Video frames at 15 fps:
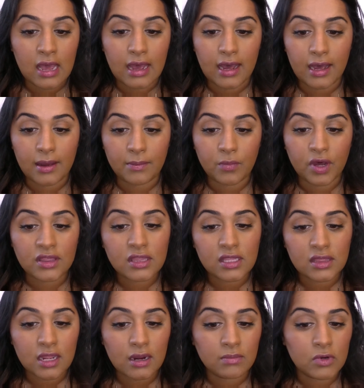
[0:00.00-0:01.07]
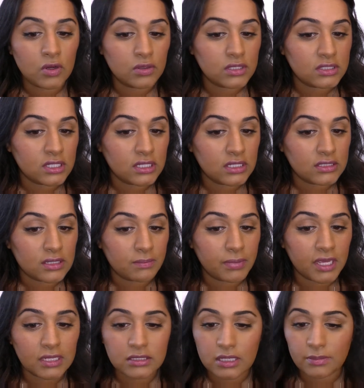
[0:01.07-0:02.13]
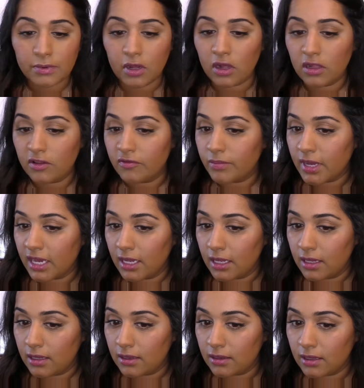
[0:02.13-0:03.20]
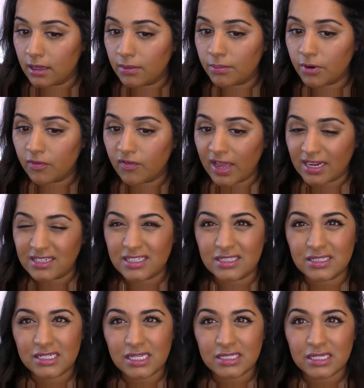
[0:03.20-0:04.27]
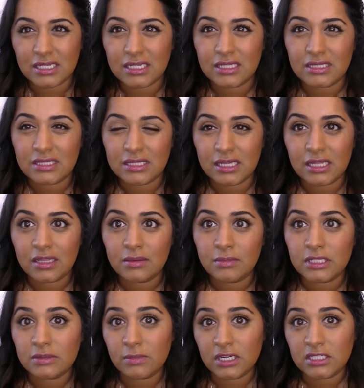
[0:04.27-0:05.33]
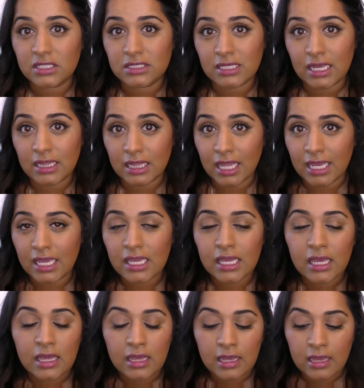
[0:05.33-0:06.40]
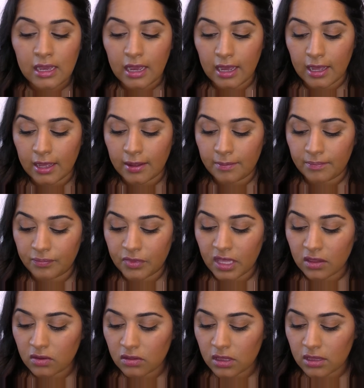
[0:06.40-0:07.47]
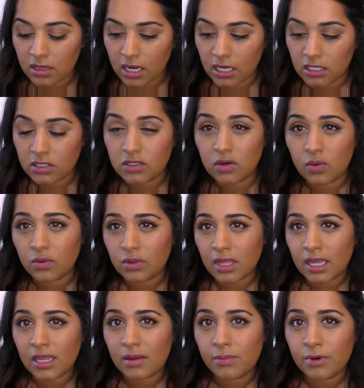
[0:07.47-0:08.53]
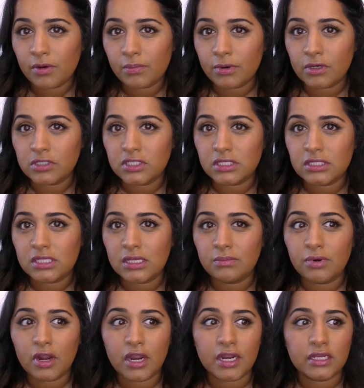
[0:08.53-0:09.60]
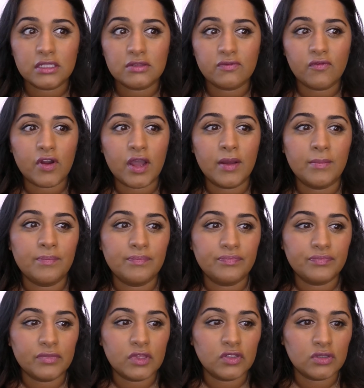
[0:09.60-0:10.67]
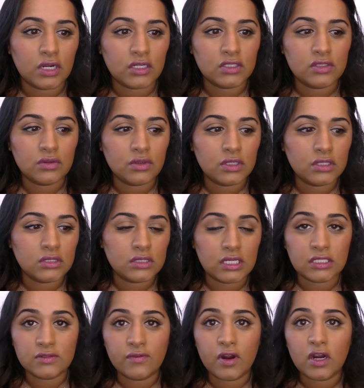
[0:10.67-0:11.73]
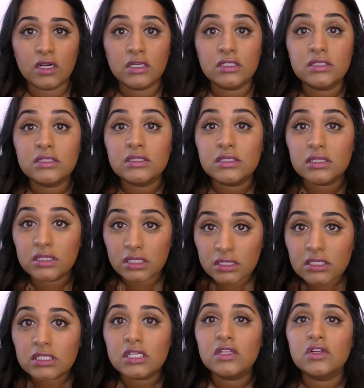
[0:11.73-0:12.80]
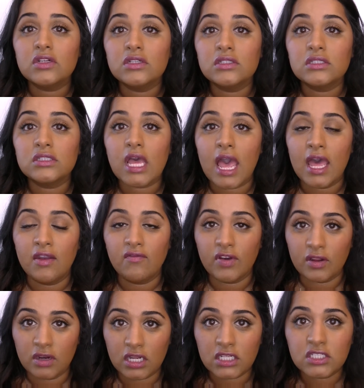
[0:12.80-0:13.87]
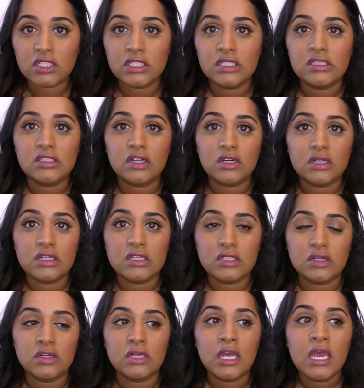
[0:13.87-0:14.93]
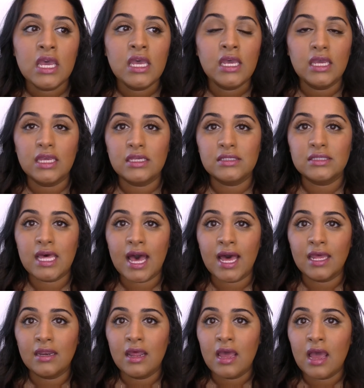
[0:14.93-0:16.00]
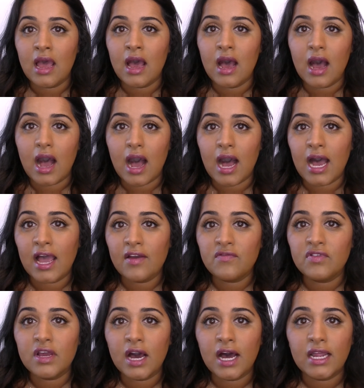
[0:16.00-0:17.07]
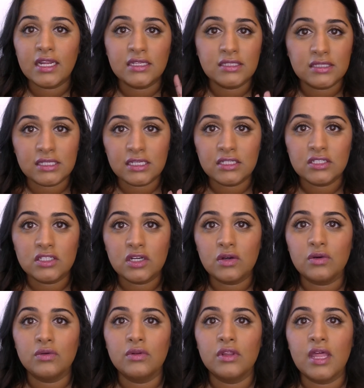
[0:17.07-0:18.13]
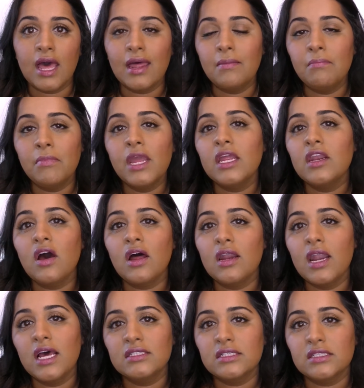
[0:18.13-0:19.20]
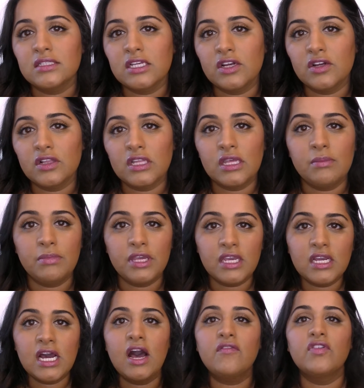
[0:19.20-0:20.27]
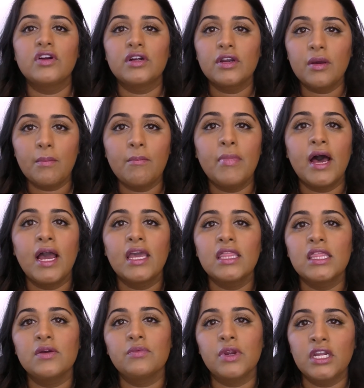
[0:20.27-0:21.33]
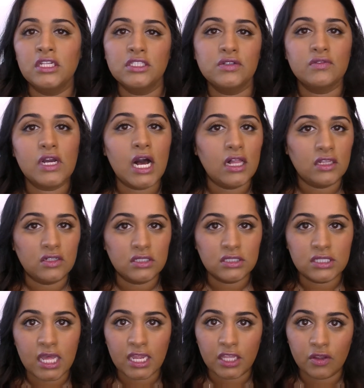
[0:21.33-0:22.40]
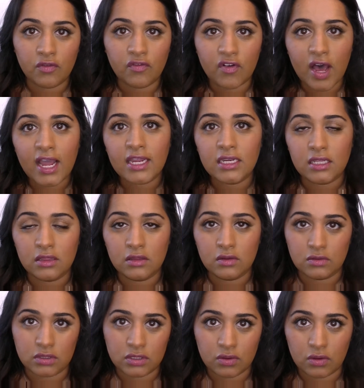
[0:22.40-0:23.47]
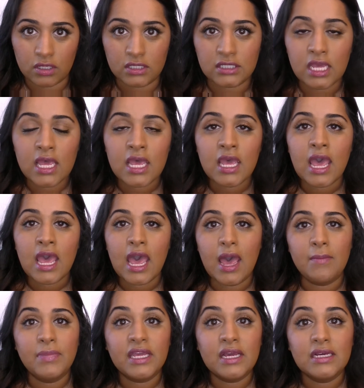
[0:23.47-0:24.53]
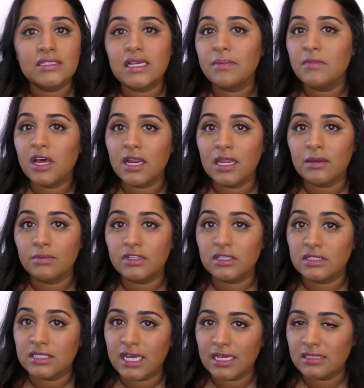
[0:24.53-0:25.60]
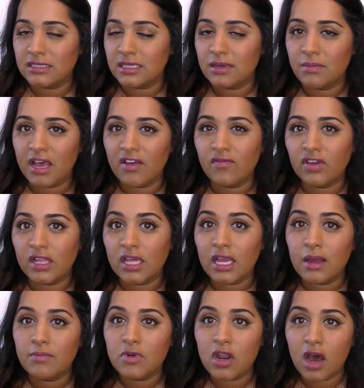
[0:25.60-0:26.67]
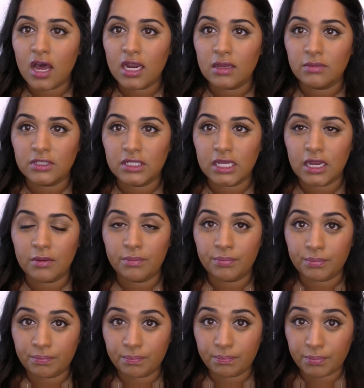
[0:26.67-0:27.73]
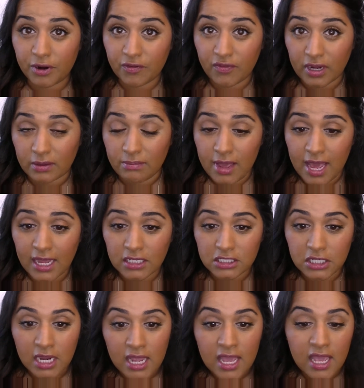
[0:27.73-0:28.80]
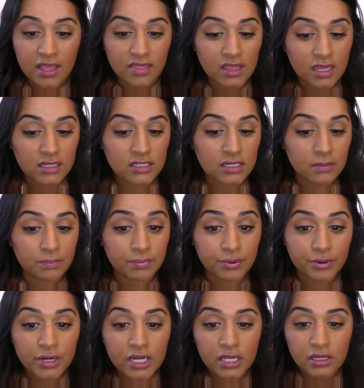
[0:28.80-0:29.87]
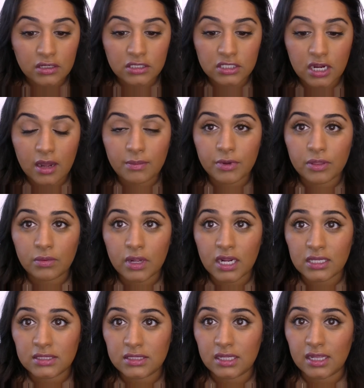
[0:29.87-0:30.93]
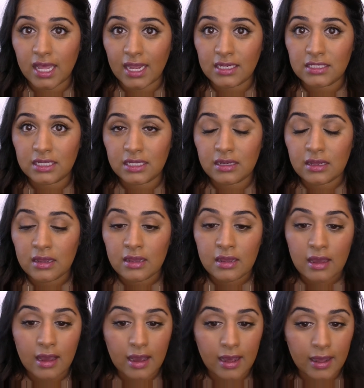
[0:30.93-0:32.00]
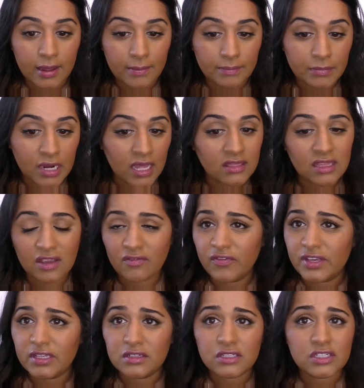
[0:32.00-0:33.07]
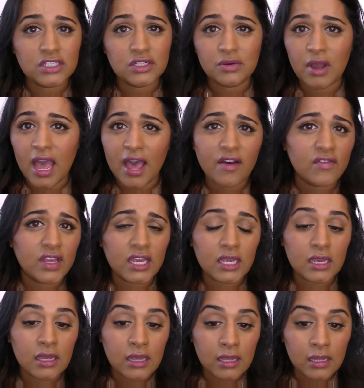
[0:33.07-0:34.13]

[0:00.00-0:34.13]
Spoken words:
One thing that I'm noticing is it picks up all of my imperfections, doesn't conceal them as much as I'd like. The other thing that I don't like about purchasing products from drugstores as far as concealers and foundations are concerned is that I've got a skin tone that may not necessarily be covered by the range of colors that you find in those stores. And because I'm not able to test them, I feel like I'm not able to get a perfect match. I think I did a pretty good job with what I selected. Nothing feels too heavy.